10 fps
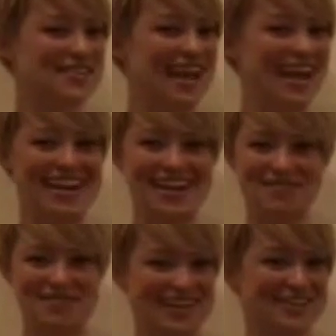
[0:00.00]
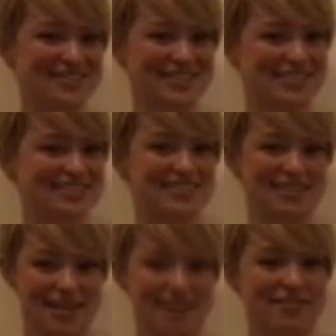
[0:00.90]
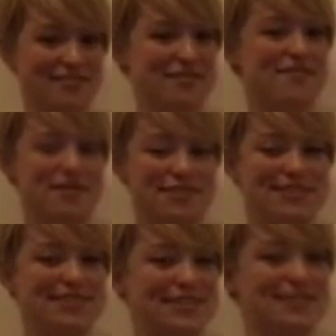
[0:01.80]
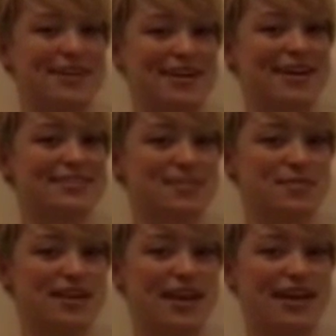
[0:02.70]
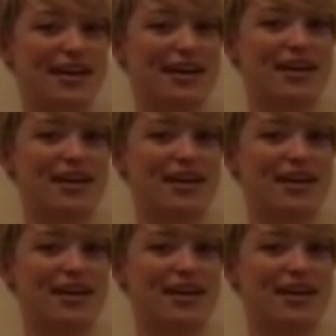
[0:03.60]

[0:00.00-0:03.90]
know anybody who doesn't love a Frappuccino on a hot summer day.